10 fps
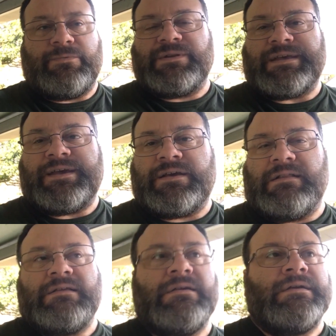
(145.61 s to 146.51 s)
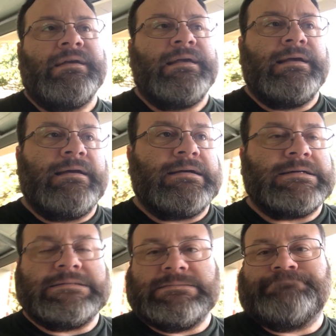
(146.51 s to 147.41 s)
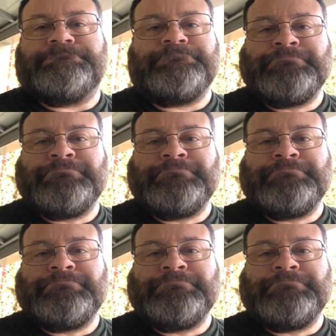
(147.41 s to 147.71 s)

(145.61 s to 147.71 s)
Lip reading: what the hell? I